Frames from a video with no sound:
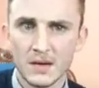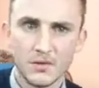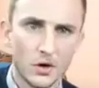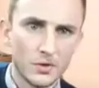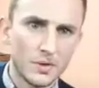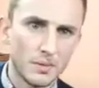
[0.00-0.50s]

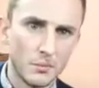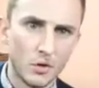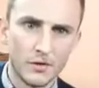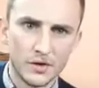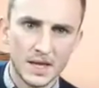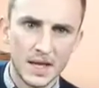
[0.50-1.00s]
Got
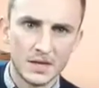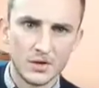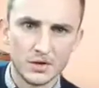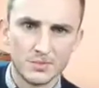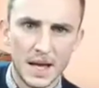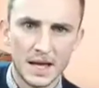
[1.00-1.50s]
over 10
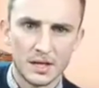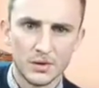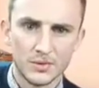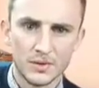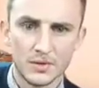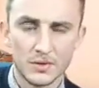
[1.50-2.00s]
years
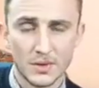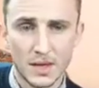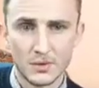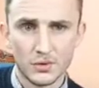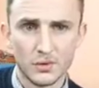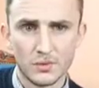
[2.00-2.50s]
background
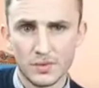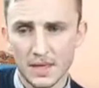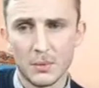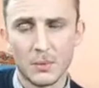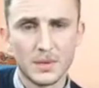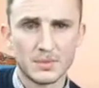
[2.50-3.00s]
in
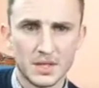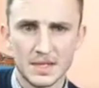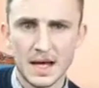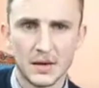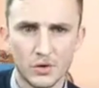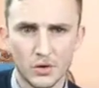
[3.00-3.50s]
getting websites
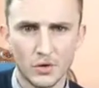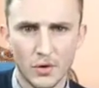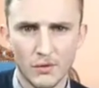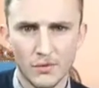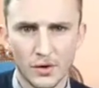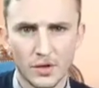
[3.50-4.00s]
high on
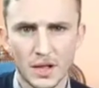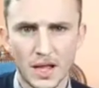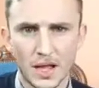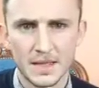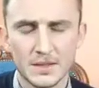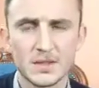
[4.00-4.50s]
Google for
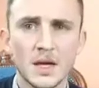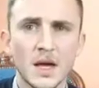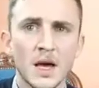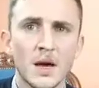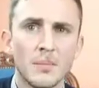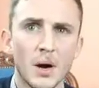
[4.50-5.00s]
clients.
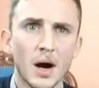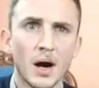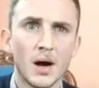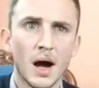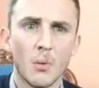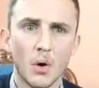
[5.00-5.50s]

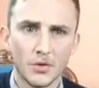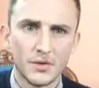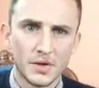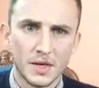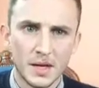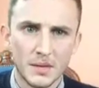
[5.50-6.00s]
But I want
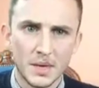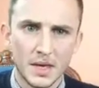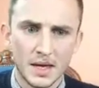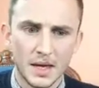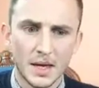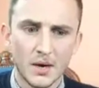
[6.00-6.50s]
to kind of
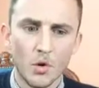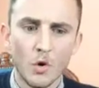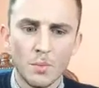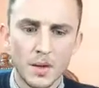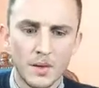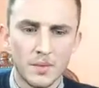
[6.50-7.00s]
make an
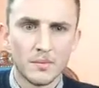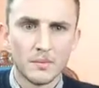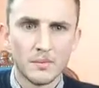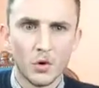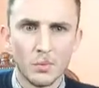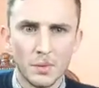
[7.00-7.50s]

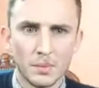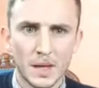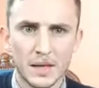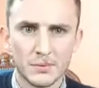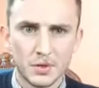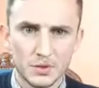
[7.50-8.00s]
open
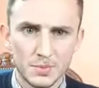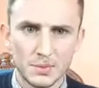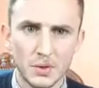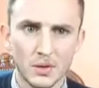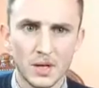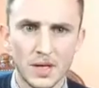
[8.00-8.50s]
plan, because
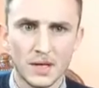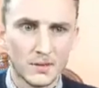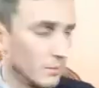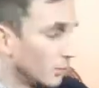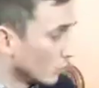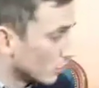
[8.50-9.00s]
people like
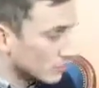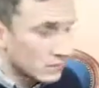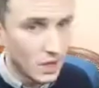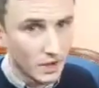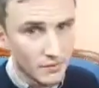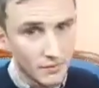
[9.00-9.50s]
the book
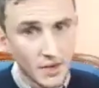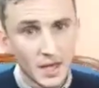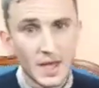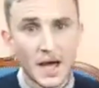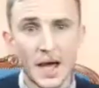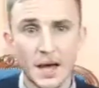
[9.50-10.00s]
stuff.
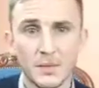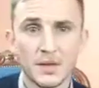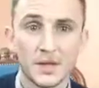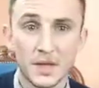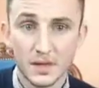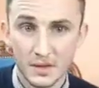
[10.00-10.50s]

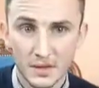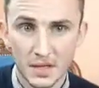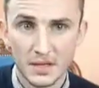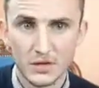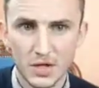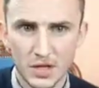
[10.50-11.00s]
They
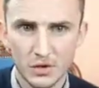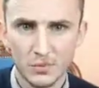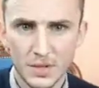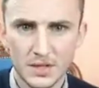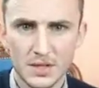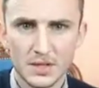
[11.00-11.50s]
like the general
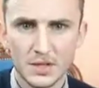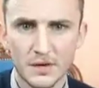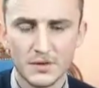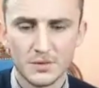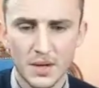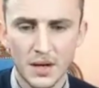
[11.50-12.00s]
business
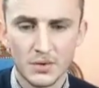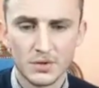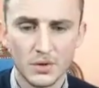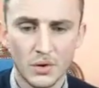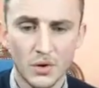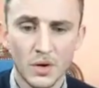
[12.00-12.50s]
stuff as well.
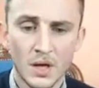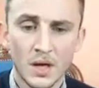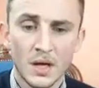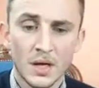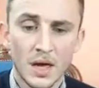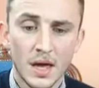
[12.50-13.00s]
So
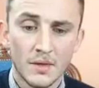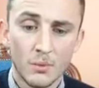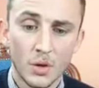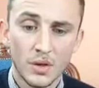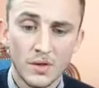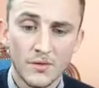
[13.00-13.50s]

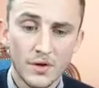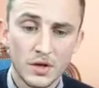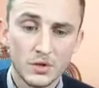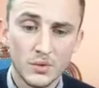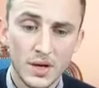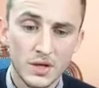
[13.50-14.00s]
one of the
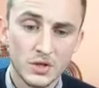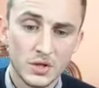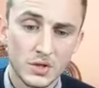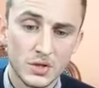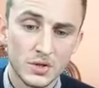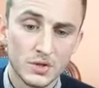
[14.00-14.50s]
first
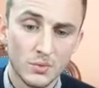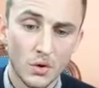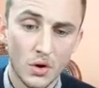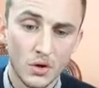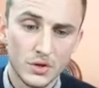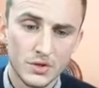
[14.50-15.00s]
questions
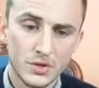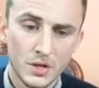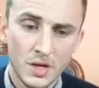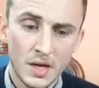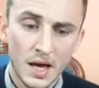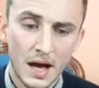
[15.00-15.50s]

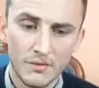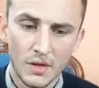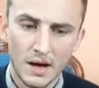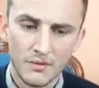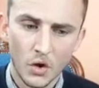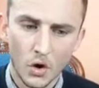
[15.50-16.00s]
was,
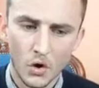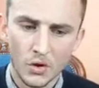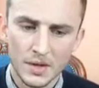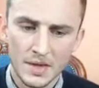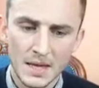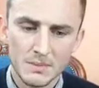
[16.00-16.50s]
I've not
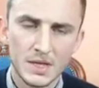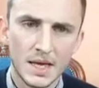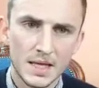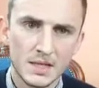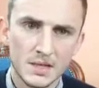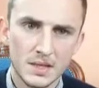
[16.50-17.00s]
got the names
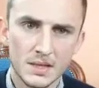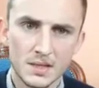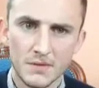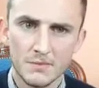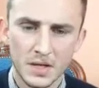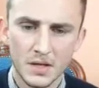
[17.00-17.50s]
against
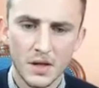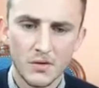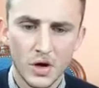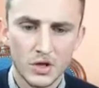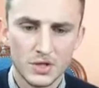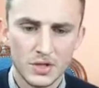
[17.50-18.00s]
these. I've been in
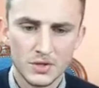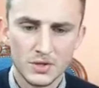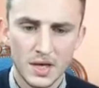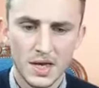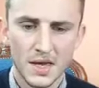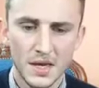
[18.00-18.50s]
a rush
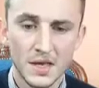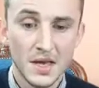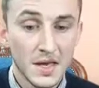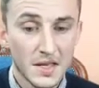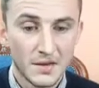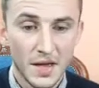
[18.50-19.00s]
this
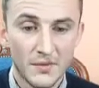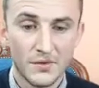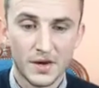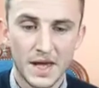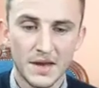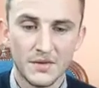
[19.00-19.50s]

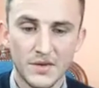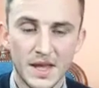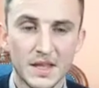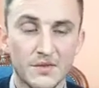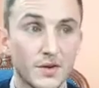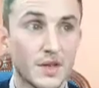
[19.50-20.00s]
for getting
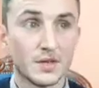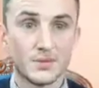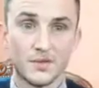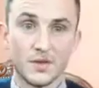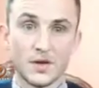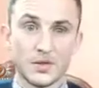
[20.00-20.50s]
ready for
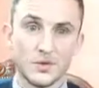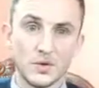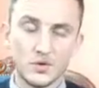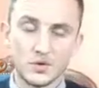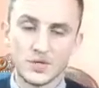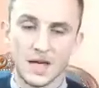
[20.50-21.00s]
this with the
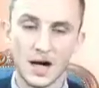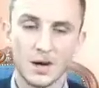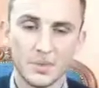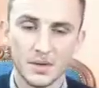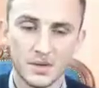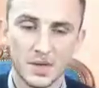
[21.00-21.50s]
new
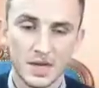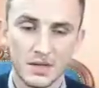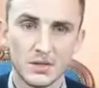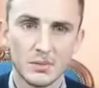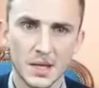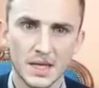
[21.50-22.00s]
setup and
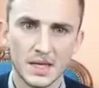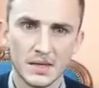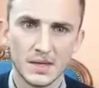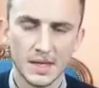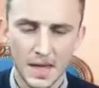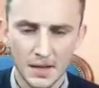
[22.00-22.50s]
getting some
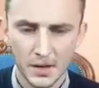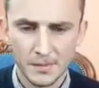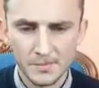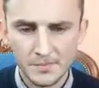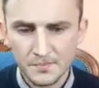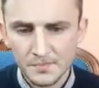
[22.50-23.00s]
lighting
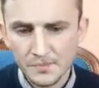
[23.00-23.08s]
together.